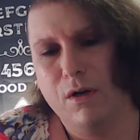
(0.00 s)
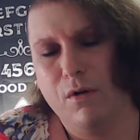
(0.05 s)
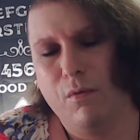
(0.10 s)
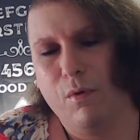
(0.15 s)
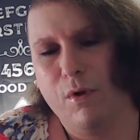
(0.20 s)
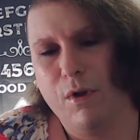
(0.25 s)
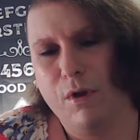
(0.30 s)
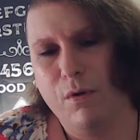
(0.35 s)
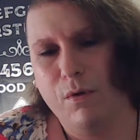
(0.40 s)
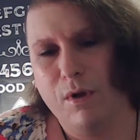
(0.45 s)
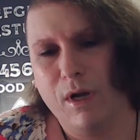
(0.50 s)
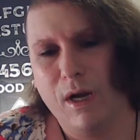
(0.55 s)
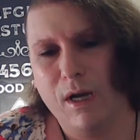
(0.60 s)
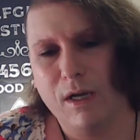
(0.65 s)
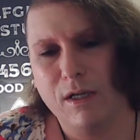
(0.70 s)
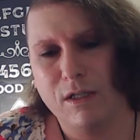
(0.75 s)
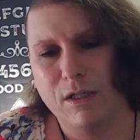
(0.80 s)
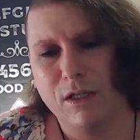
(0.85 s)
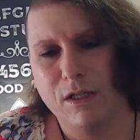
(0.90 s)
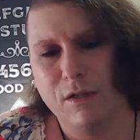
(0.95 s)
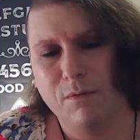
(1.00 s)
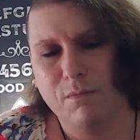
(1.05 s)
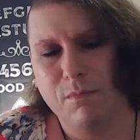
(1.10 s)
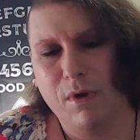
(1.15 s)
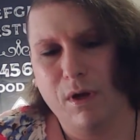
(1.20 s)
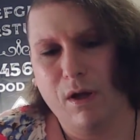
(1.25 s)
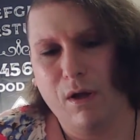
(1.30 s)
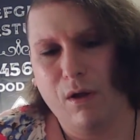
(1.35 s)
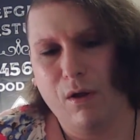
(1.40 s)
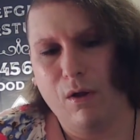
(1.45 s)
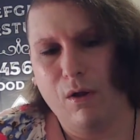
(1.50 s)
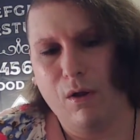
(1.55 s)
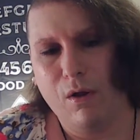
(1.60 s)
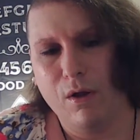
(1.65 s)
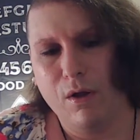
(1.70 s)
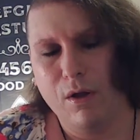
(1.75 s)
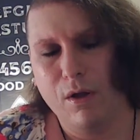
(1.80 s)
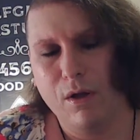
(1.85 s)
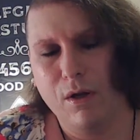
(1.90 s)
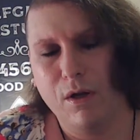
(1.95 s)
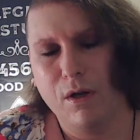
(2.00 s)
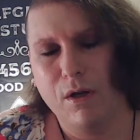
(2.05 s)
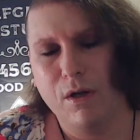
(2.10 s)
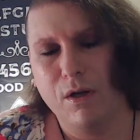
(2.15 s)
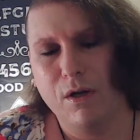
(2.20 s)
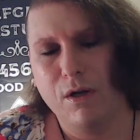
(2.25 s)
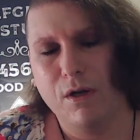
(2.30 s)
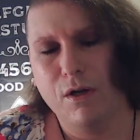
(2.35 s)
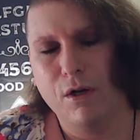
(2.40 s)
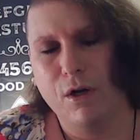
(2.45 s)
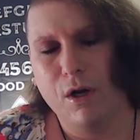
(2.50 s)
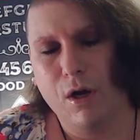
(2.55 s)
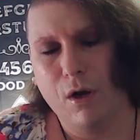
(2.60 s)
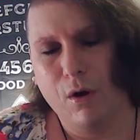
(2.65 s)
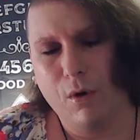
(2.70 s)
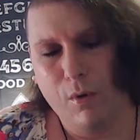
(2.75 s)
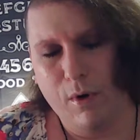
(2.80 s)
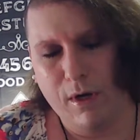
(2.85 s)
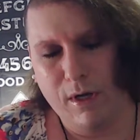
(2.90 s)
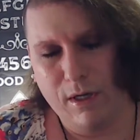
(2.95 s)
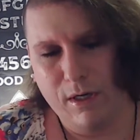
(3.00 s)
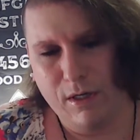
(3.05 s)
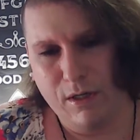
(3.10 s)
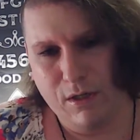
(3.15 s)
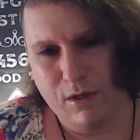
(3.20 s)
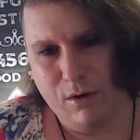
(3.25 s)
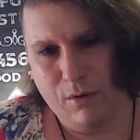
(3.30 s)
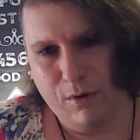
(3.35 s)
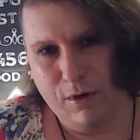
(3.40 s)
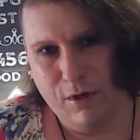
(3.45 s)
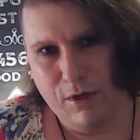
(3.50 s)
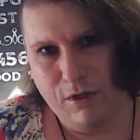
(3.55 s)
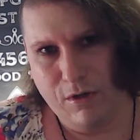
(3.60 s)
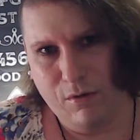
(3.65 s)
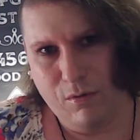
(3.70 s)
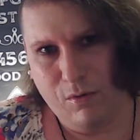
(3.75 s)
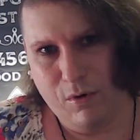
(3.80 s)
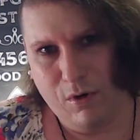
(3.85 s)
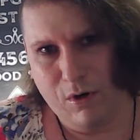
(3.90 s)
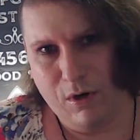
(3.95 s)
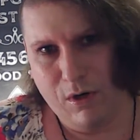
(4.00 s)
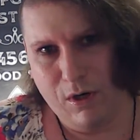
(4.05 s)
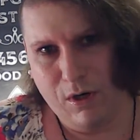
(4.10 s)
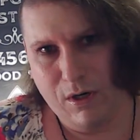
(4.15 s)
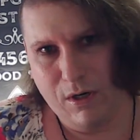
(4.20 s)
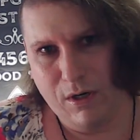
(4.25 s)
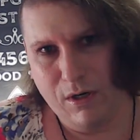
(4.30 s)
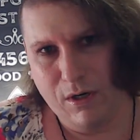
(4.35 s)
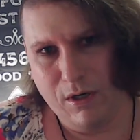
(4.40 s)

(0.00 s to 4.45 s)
When you cast a spell, know it is going to work,